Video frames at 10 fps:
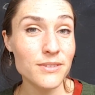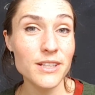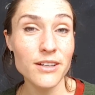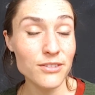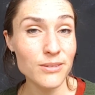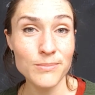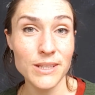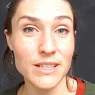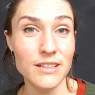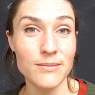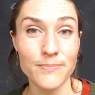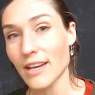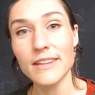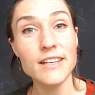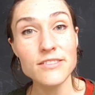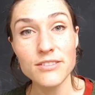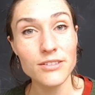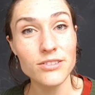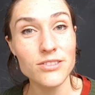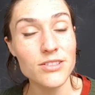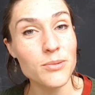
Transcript: There are not many. And that's not